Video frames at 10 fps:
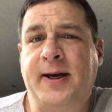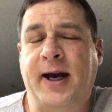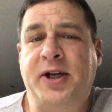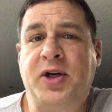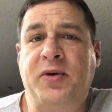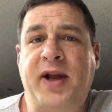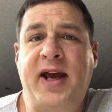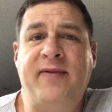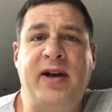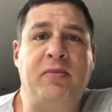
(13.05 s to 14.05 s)
I don't
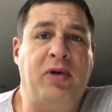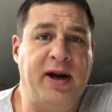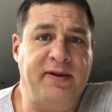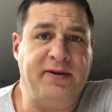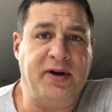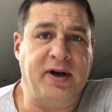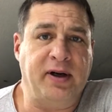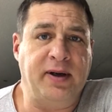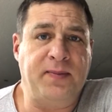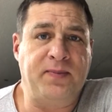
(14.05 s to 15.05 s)
have any brain
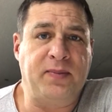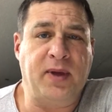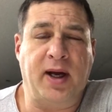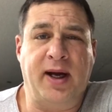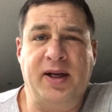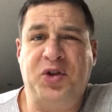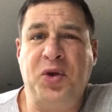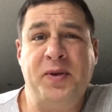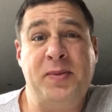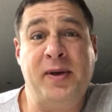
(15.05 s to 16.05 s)
fog. I
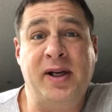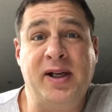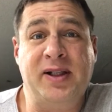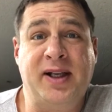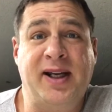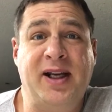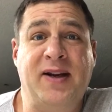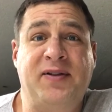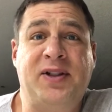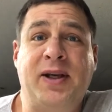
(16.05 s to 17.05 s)
assume it's because I get
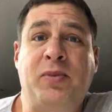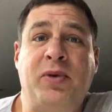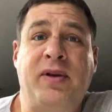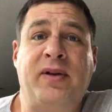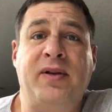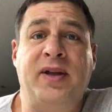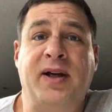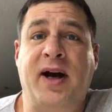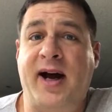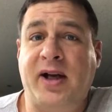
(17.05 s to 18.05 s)
enough sleep with
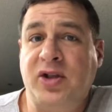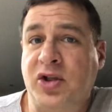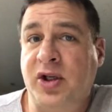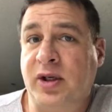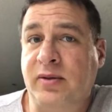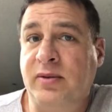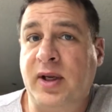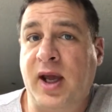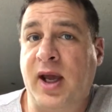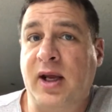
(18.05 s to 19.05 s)
the
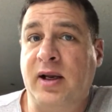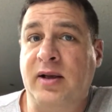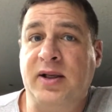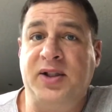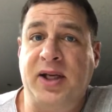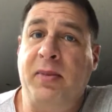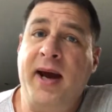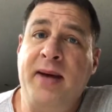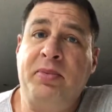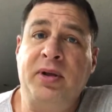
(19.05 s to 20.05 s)
oxygen and the
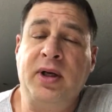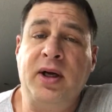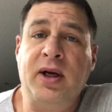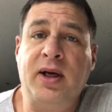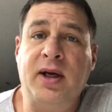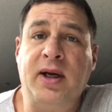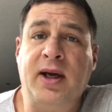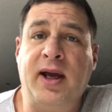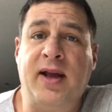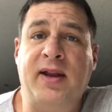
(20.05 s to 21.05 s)
CPAP.
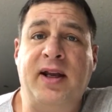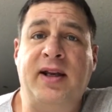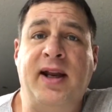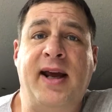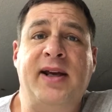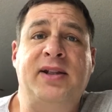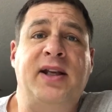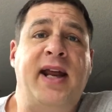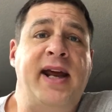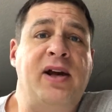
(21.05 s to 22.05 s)
And then as
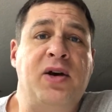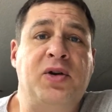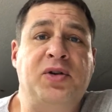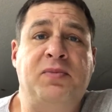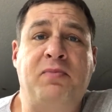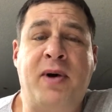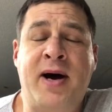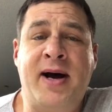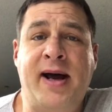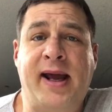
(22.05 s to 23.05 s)
the day goes
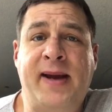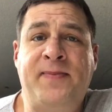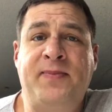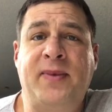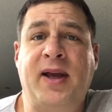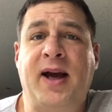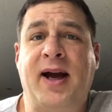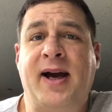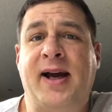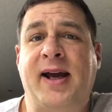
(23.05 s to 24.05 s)
by,
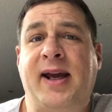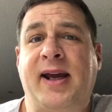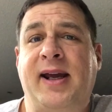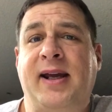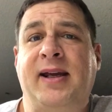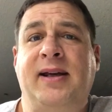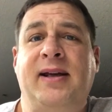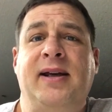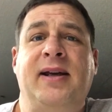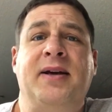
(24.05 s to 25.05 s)
I
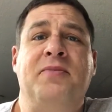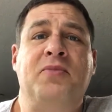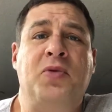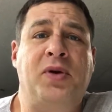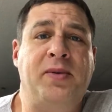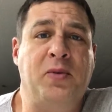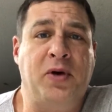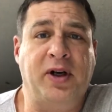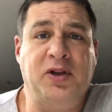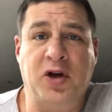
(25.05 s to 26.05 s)
am more and
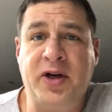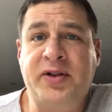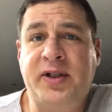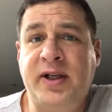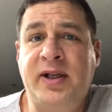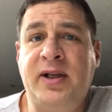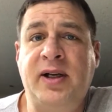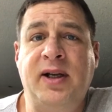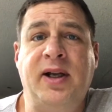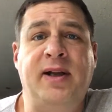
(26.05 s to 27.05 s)
more
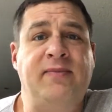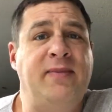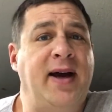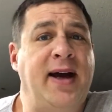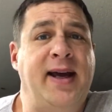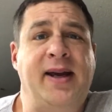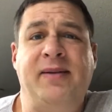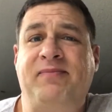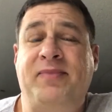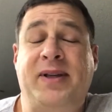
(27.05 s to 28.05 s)
exhausted. I